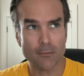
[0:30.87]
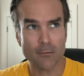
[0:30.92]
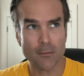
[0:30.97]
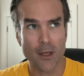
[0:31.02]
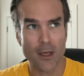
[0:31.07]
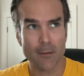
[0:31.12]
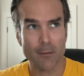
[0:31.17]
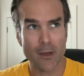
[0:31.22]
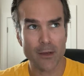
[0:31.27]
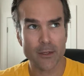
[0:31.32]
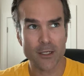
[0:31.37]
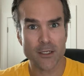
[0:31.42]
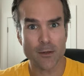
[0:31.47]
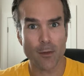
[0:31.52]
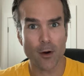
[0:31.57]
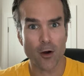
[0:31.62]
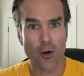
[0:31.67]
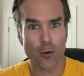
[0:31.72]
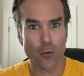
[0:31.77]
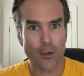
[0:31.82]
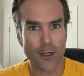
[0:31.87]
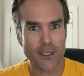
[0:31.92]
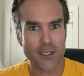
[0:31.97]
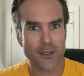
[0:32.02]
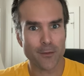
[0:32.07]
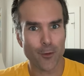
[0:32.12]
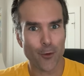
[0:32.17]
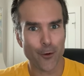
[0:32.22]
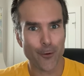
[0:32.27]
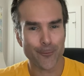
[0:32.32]
And maybe tomorrow we'll get some
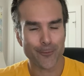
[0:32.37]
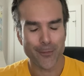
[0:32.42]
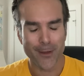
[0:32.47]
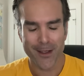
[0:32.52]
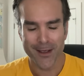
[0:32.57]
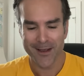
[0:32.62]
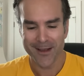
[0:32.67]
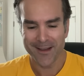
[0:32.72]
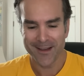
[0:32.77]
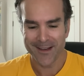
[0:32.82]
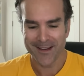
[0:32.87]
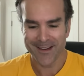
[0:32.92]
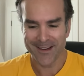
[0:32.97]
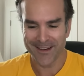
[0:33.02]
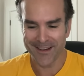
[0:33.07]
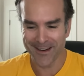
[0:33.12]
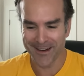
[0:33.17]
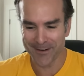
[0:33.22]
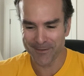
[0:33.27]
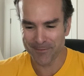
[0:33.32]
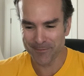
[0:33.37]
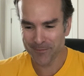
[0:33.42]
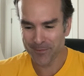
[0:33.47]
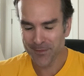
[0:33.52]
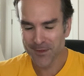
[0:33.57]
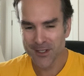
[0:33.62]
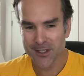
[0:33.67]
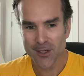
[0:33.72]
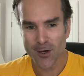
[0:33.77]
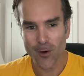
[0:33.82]
more.
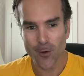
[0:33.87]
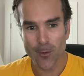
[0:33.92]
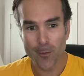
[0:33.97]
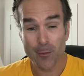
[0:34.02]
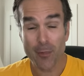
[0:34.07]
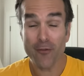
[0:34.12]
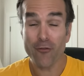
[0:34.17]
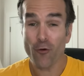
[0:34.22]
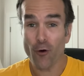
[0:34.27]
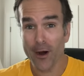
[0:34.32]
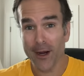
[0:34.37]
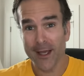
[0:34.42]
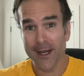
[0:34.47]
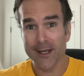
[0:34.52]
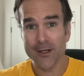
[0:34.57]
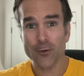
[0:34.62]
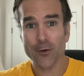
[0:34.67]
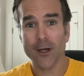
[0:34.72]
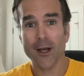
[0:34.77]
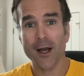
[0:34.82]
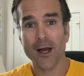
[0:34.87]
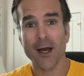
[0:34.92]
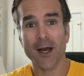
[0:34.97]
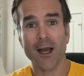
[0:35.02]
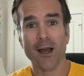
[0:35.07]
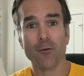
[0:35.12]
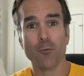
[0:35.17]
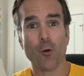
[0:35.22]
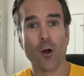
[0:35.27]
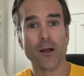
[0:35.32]
So before I get into it,
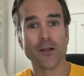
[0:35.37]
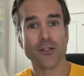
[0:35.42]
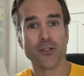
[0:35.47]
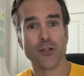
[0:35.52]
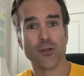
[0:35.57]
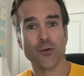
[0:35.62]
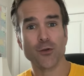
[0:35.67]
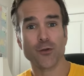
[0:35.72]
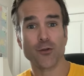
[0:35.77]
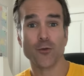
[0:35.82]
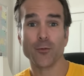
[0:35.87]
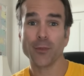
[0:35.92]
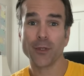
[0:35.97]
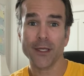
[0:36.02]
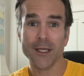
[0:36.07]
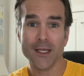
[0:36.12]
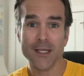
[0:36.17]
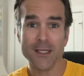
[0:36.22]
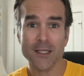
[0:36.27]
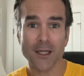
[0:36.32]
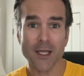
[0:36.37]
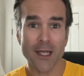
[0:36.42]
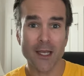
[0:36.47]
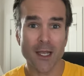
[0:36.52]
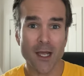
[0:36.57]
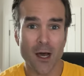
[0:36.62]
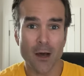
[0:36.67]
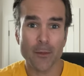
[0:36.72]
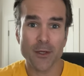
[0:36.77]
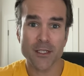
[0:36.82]
I want you to please like,
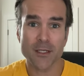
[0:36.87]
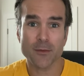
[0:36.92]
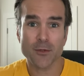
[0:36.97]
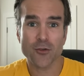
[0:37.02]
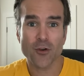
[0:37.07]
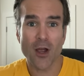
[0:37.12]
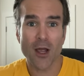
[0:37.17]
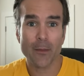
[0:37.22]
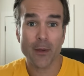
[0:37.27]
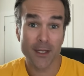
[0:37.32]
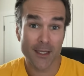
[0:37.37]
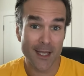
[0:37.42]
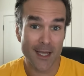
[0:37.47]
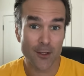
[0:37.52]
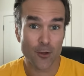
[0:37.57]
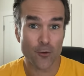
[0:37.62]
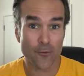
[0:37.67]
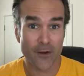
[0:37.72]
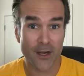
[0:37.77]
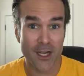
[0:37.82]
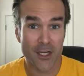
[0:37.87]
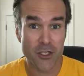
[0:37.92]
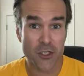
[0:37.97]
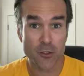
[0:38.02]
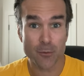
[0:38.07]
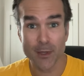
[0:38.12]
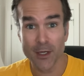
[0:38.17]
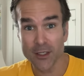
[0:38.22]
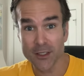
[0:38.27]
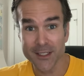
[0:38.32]
comment, subscribe, hit that notifications
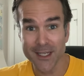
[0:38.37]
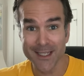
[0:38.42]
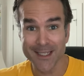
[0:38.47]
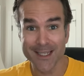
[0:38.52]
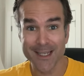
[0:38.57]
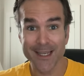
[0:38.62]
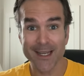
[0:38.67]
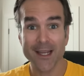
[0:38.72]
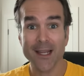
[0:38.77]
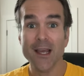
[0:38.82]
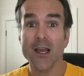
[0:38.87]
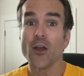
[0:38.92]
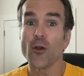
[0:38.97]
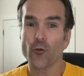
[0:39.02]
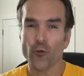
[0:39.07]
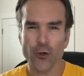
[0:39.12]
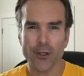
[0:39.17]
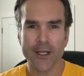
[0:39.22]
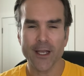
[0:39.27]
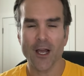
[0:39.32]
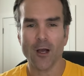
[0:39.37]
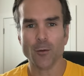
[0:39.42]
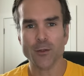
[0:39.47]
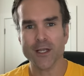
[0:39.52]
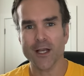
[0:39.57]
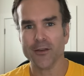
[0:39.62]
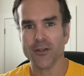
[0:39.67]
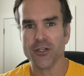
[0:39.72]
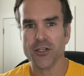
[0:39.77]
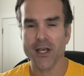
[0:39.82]
bell, ding ding. Really helps
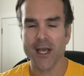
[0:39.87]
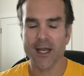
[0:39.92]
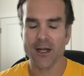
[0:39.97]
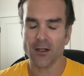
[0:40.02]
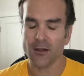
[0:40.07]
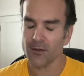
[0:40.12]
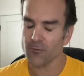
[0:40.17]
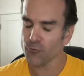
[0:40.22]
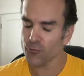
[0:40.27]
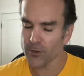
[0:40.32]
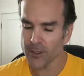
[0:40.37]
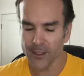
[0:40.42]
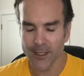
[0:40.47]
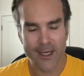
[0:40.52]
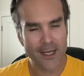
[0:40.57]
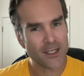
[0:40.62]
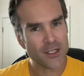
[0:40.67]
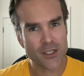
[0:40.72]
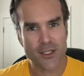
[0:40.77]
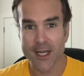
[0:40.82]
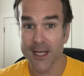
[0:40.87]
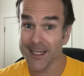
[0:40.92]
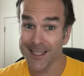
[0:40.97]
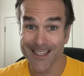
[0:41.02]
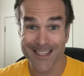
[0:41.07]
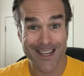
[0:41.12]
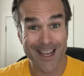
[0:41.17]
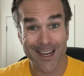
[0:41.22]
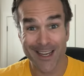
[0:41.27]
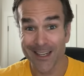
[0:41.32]
out the channel. Really, it just takes a
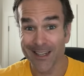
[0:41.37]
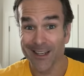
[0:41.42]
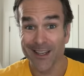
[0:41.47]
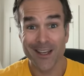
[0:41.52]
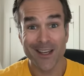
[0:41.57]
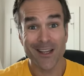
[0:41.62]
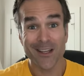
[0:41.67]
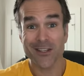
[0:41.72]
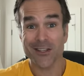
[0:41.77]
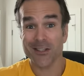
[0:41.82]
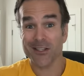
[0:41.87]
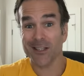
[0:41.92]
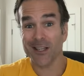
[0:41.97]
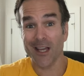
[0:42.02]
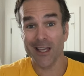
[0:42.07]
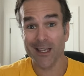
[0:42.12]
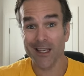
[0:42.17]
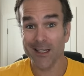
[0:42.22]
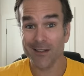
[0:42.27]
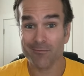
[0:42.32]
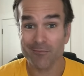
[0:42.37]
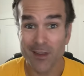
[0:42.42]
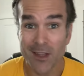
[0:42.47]
second. Just like it.